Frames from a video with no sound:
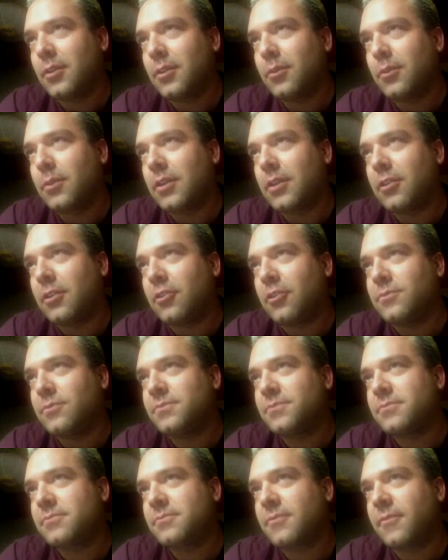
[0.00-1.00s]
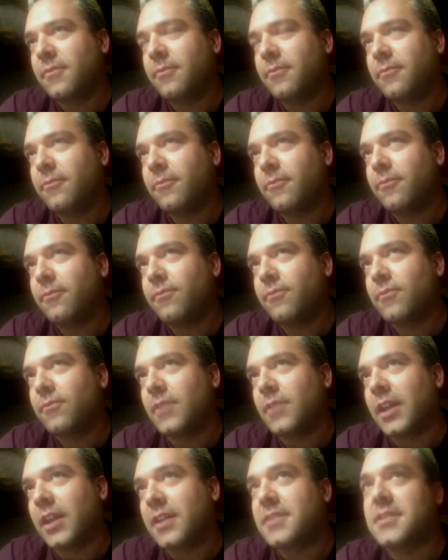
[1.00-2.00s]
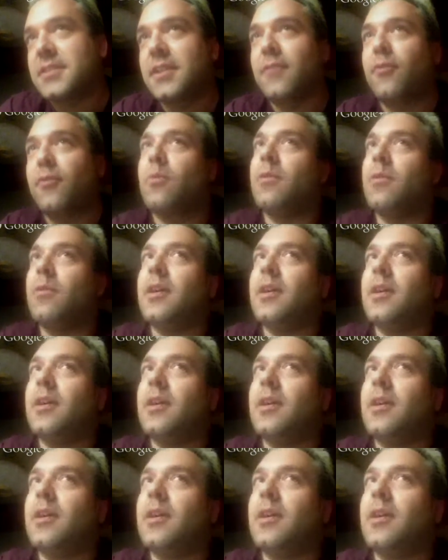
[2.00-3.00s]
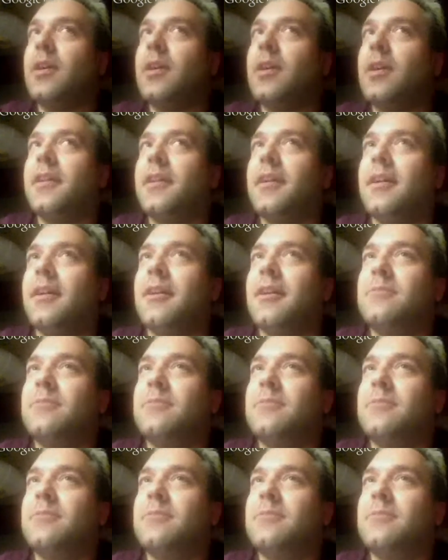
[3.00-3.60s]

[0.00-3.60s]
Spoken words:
Well, I can say for one,